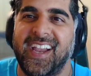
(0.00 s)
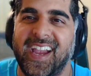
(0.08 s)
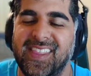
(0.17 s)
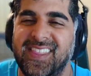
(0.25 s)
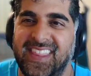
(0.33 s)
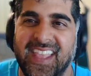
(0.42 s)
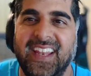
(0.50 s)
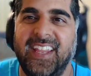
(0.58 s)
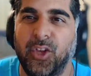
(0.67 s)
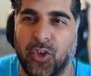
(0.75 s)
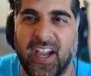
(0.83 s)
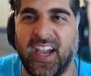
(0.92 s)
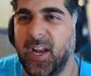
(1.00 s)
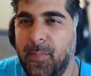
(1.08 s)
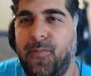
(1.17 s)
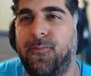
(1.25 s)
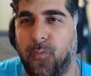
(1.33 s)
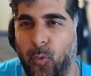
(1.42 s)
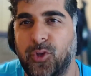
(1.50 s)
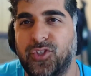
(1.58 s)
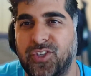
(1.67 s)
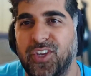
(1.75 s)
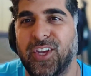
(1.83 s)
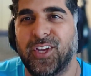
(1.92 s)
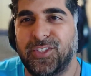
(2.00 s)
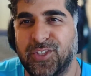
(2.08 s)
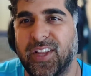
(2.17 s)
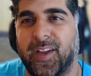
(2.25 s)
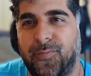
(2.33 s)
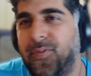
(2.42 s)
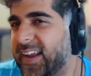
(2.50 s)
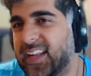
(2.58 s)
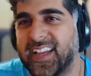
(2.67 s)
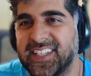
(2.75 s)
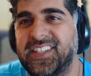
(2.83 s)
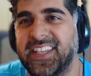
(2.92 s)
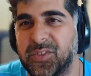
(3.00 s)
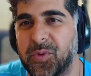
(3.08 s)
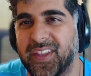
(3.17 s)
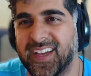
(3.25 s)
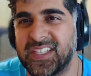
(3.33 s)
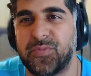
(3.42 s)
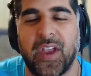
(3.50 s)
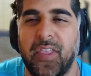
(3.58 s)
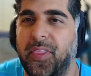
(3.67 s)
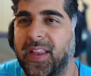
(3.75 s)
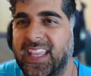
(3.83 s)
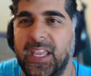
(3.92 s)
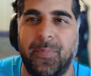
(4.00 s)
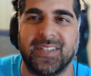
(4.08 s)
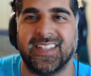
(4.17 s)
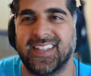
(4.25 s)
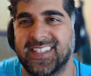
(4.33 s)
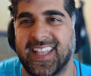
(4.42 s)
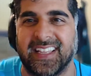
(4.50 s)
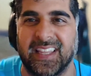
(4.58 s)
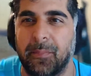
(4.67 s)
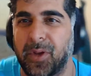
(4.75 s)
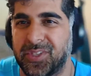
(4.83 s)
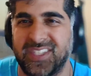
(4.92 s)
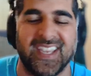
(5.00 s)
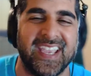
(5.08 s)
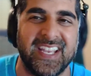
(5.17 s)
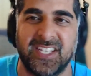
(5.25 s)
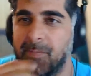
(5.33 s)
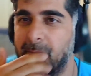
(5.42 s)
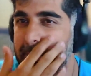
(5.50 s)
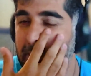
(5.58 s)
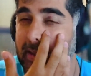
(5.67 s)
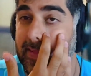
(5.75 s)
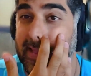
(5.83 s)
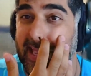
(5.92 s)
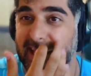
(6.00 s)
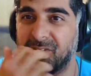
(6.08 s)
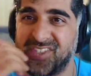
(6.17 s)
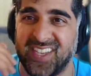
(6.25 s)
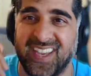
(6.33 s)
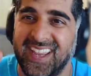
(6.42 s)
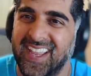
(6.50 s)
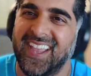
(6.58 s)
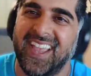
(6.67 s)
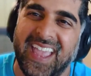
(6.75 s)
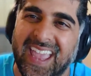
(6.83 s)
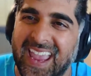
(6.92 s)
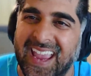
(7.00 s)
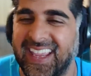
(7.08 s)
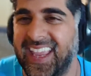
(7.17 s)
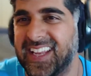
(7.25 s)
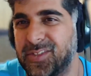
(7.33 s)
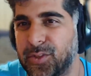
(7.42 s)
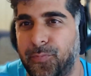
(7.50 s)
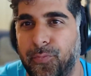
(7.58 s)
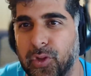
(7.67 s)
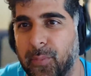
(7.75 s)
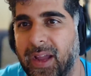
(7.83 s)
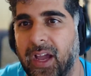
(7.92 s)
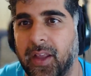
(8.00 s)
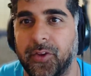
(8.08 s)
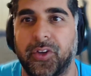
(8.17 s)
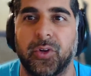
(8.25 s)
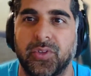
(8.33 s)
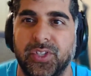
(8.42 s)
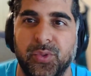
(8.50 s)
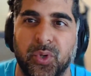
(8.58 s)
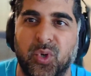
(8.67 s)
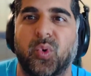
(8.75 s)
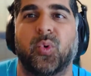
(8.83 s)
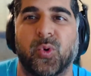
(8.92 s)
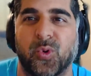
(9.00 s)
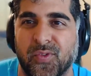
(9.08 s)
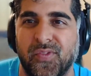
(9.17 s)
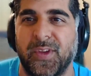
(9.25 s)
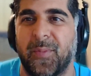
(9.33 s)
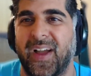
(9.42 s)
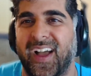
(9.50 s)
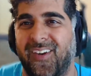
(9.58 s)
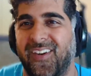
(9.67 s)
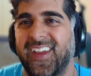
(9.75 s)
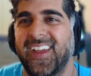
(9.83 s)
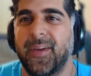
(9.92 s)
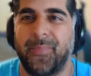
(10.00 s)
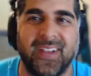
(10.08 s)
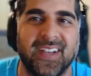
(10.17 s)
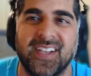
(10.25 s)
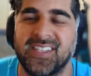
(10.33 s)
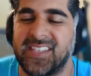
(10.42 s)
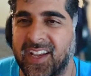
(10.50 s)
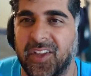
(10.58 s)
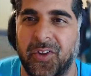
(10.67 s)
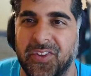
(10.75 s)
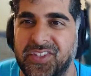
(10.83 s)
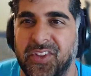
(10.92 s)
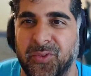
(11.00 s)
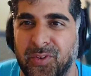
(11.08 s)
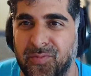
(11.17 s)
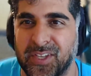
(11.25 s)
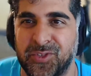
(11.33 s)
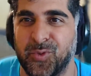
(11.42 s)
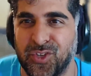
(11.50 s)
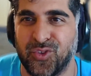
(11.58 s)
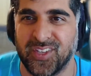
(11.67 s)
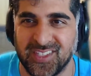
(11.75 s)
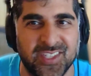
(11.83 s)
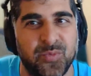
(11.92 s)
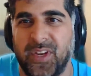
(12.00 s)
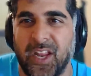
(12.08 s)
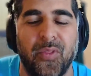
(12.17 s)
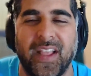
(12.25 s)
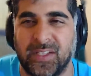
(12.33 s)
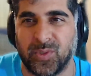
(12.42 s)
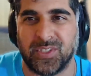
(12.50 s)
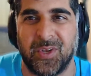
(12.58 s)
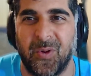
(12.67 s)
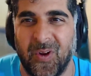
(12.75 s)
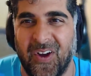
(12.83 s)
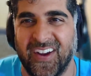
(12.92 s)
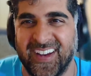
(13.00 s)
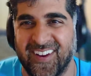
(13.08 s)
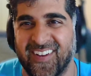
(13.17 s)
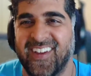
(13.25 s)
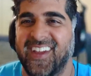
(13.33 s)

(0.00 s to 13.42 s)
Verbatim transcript: and then he'll kind of be forced to like finalize things with us rather than keep us in this like limbo stage. And maybe in the end, he'll say, Hey, I can't do the full amount. You can only do a quarter of the amount because I got all this other investor interest because we know that's what's going on here.